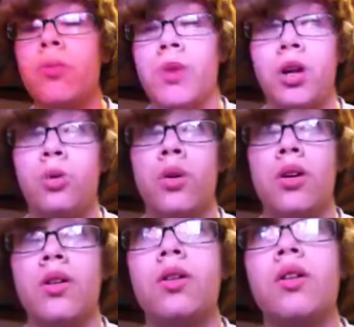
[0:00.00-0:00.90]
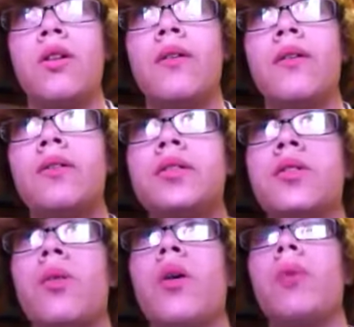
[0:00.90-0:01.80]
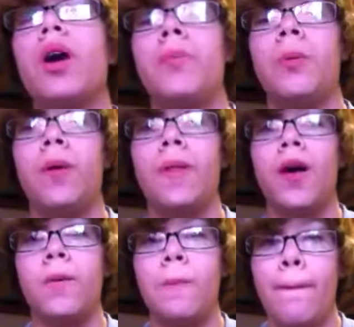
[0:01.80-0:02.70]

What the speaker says: my new one, so I'm happy about that.